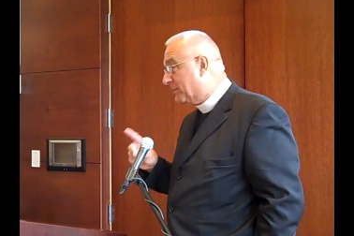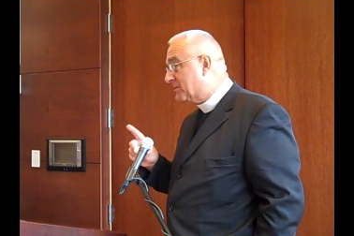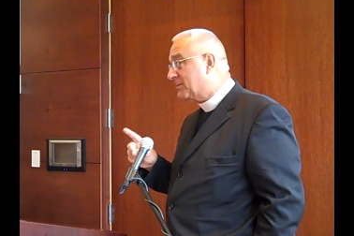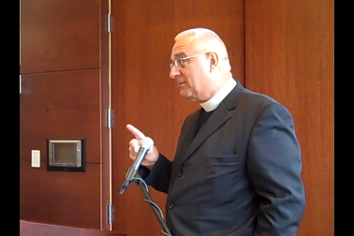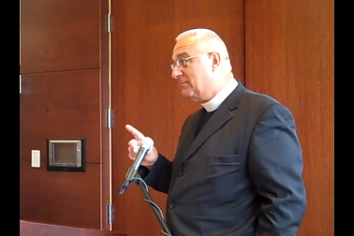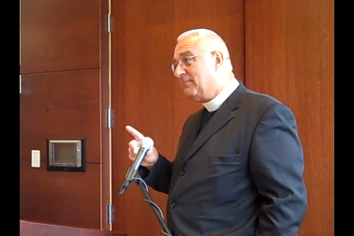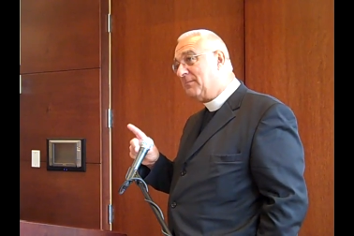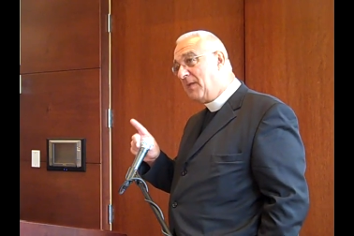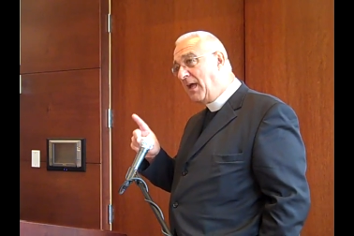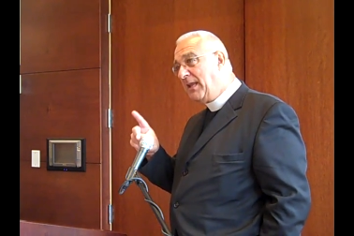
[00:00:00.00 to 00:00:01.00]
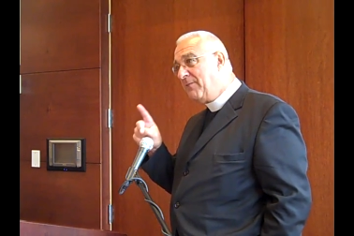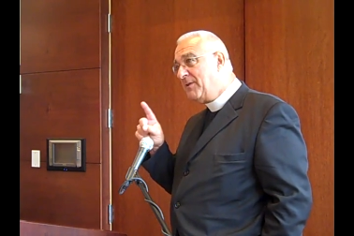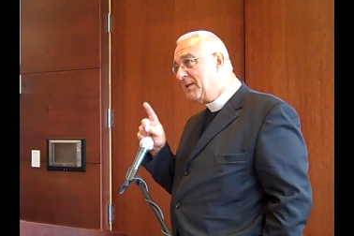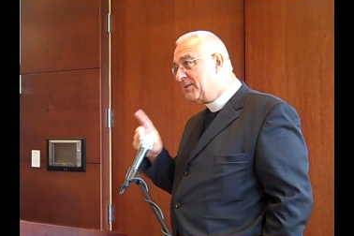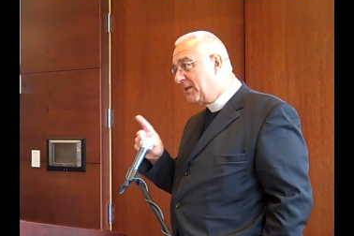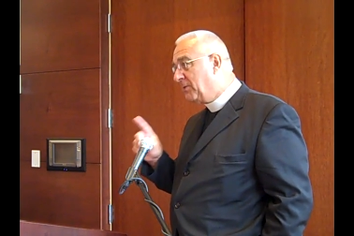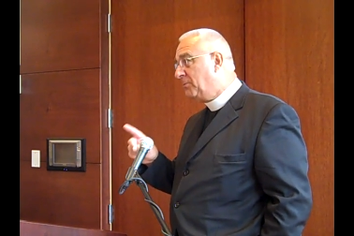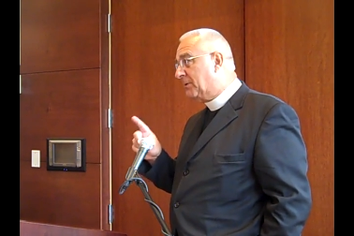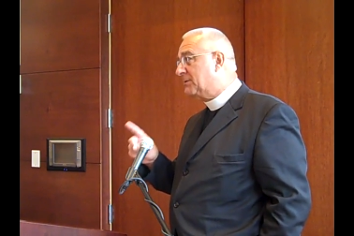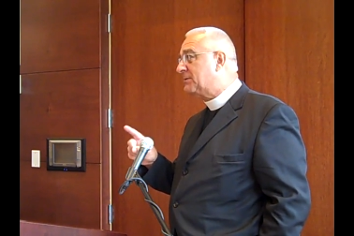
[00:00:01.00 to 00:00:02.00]
illness, not even his
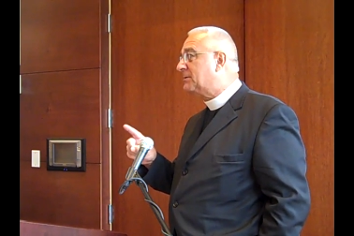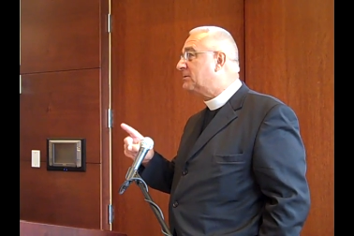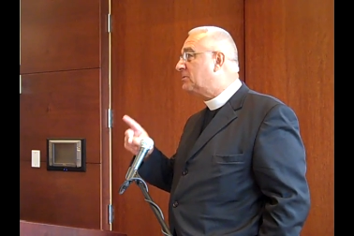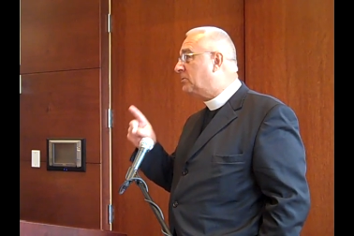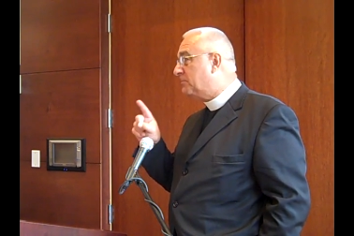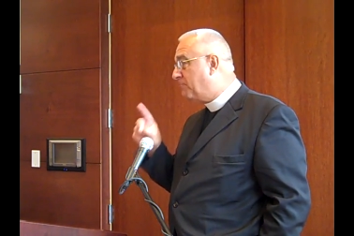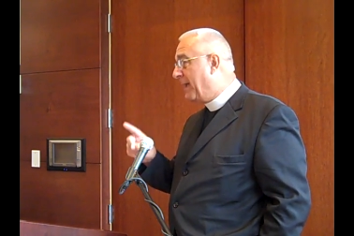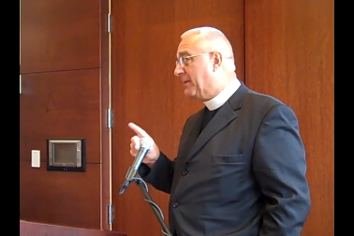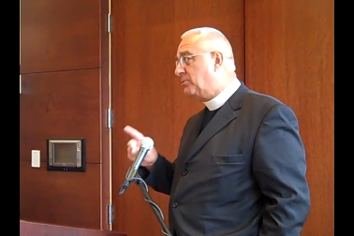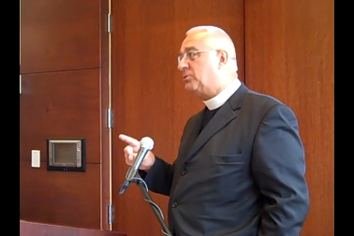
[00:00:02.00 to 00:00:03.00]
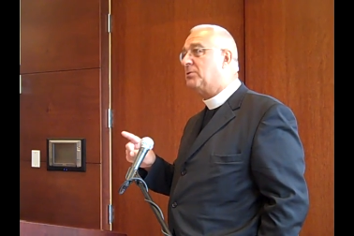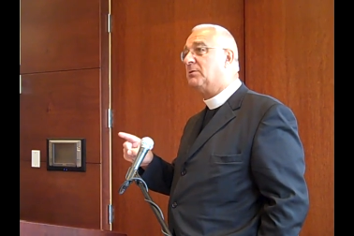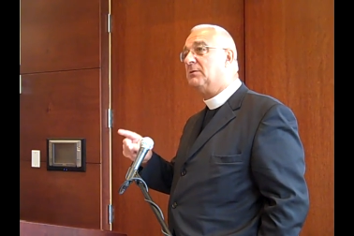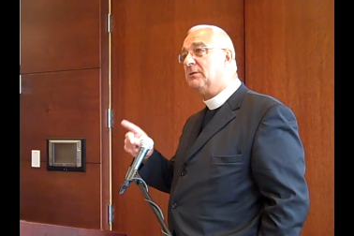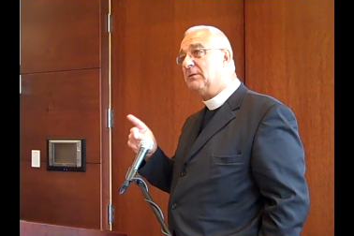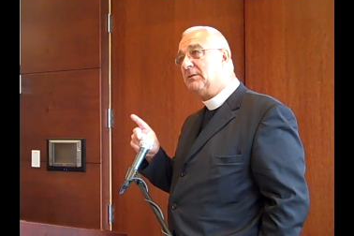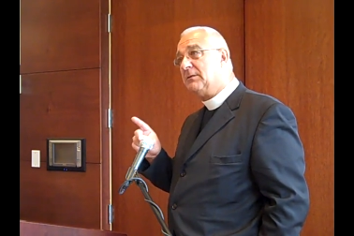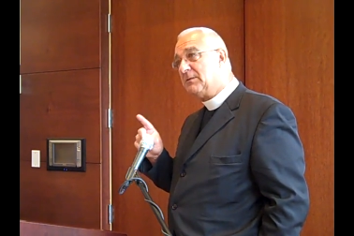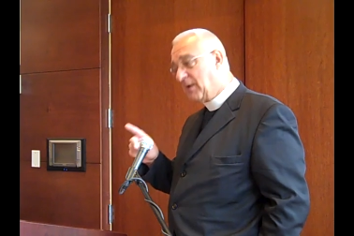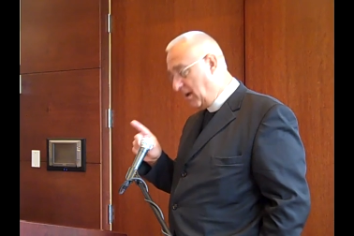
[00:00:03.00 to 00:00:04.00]
illness could bench
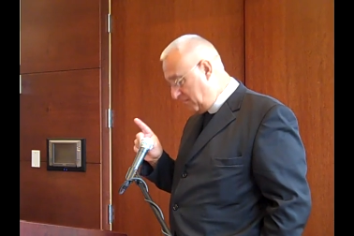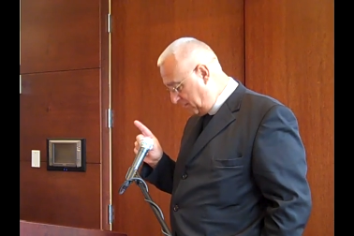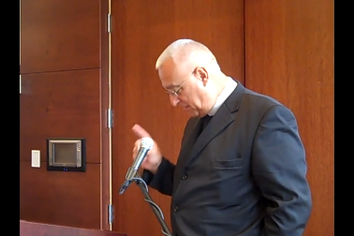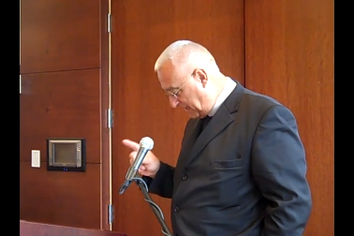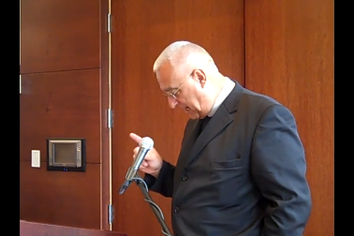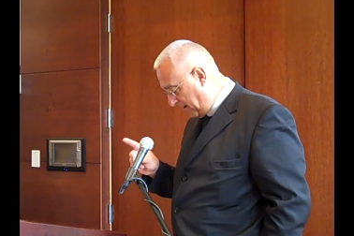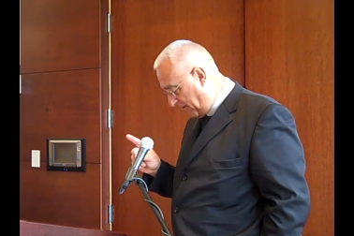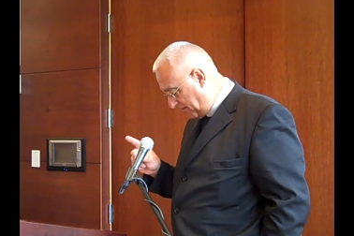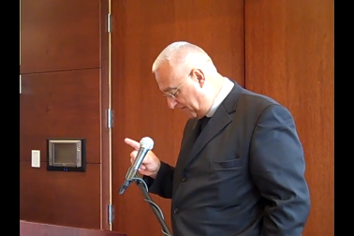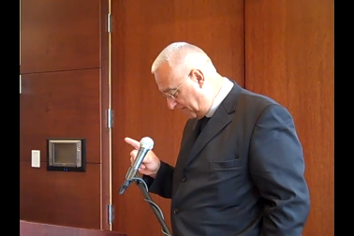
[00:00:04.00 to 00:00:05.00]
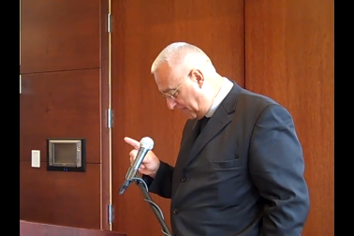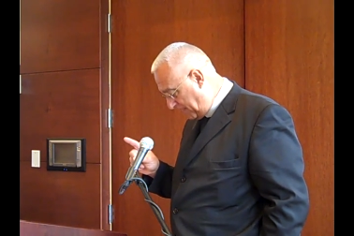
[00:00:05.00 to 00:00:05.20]
Tom Carroll.